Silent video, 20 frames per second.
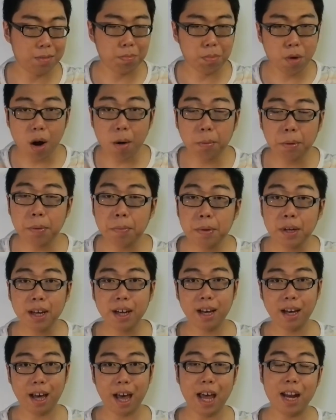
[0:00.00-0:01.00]
this problem,
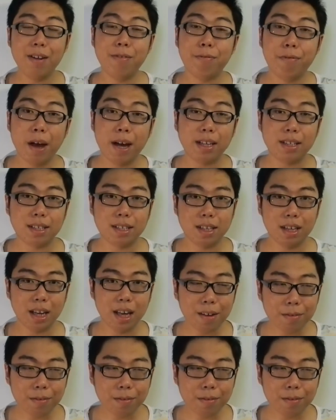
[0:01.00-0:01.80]
and in fact,